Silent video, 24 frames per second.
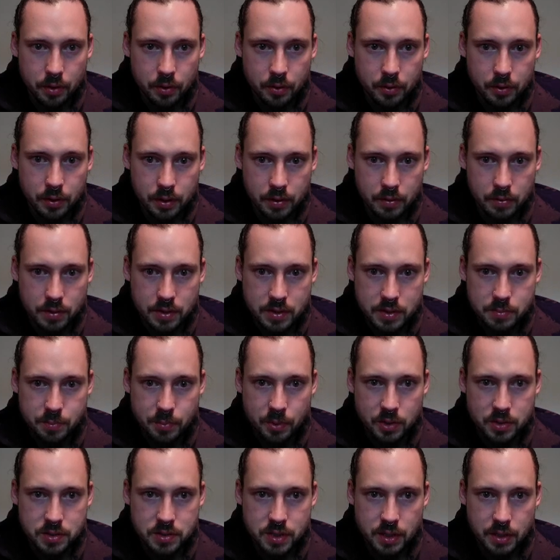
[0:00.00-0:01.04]
in this
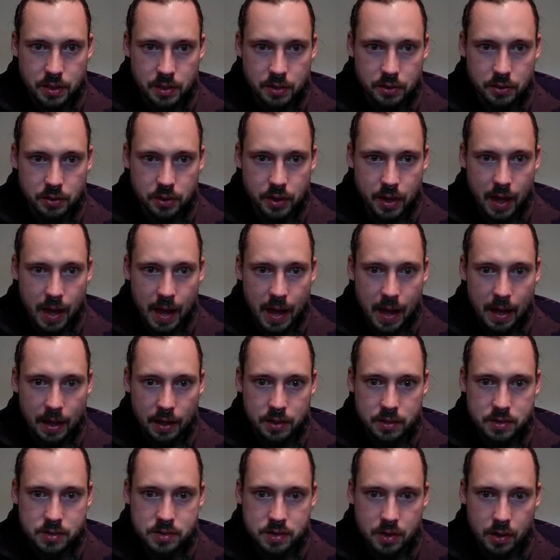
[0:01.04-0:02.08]
particular
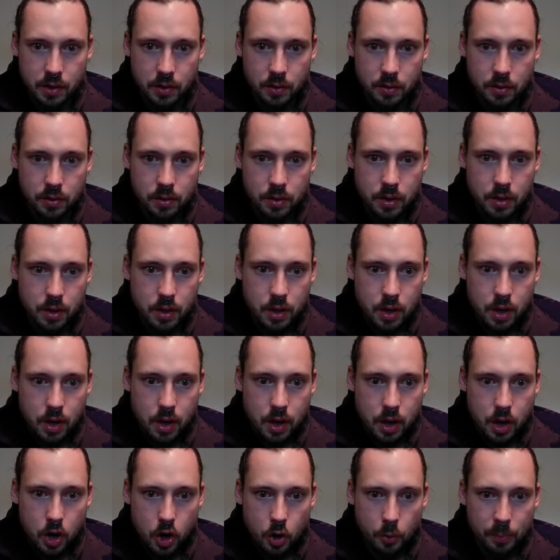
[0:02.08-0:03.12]
hack, so
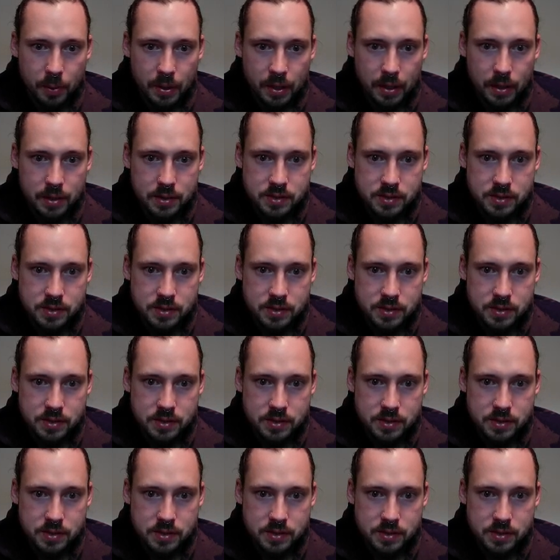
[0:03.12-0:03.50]
hoping it's